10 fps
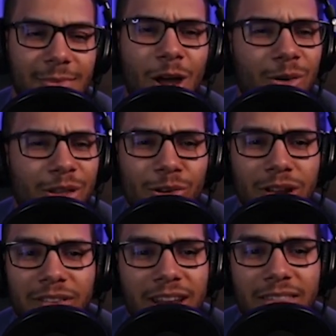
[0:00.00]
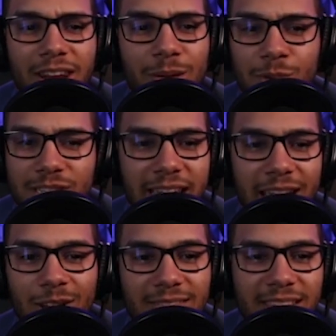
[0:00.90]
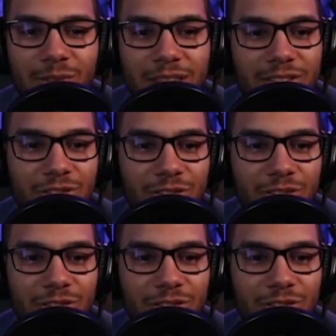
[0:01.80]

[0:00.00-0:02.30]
Oh, you don't even need the numbers. I guarantee you this.